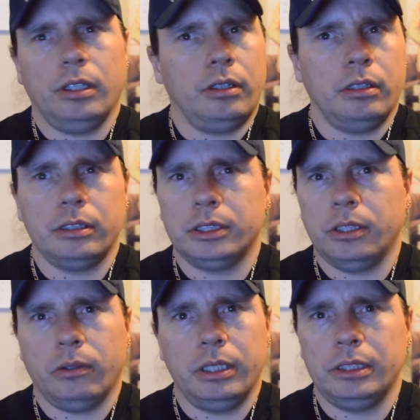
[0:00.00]
Earlier's
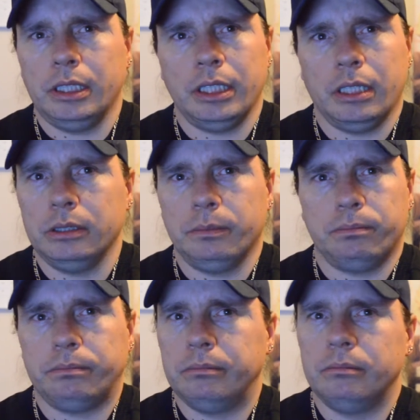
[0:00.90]
toys, I think I was
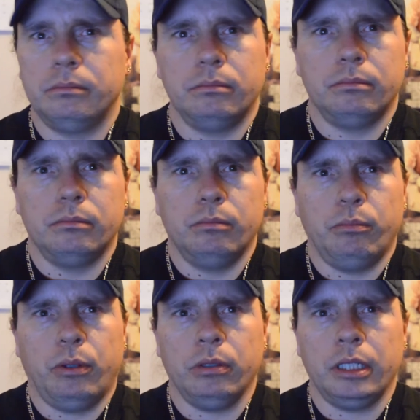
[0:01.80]

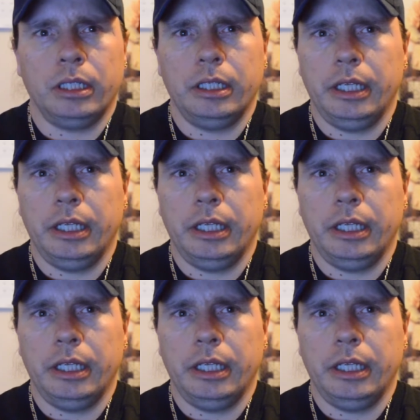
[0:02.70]
pulling